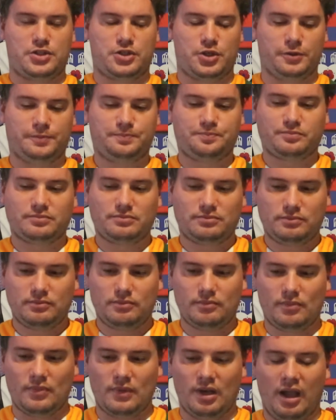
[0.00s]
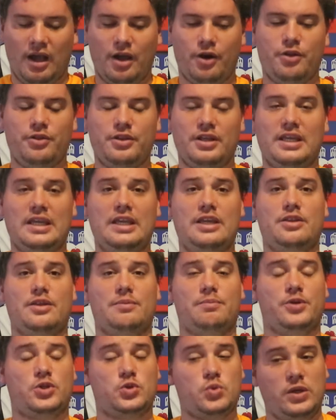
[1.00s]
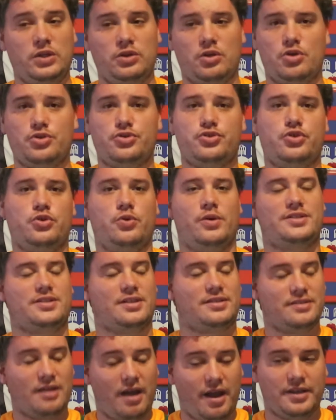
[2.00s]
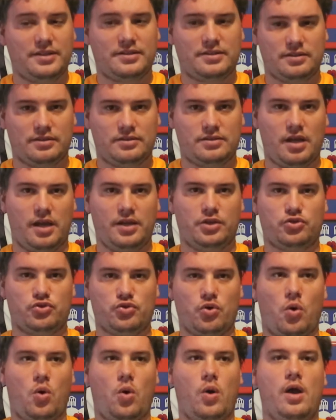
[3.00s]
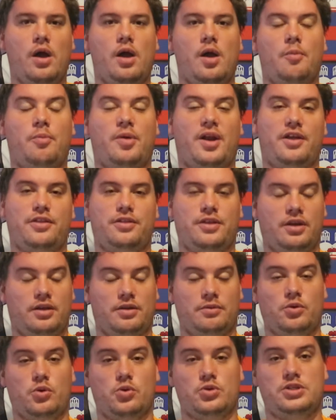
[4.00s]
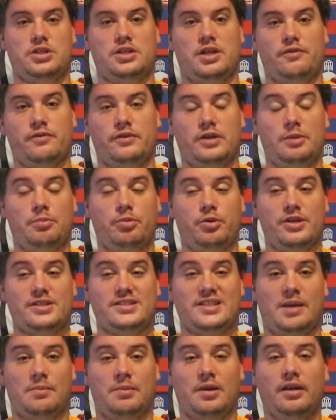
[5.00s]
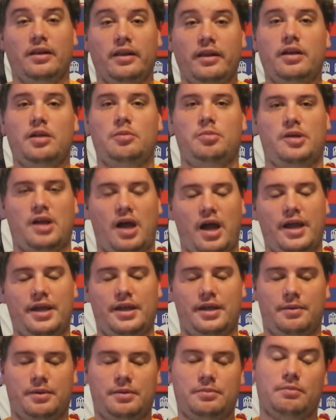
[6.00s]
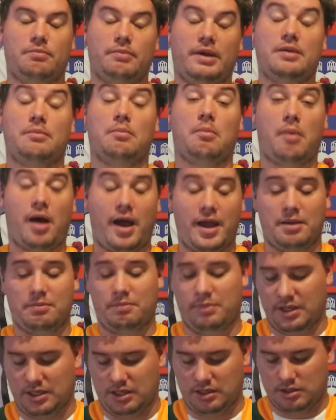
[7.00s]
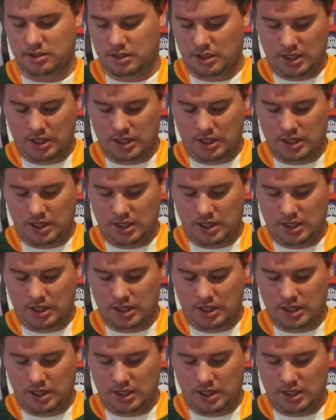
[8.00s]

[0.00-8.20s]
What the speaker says: So I don't think between those two, it's a tight draw. But I think, of course, he definitely put his name a little bit higher in my opinion.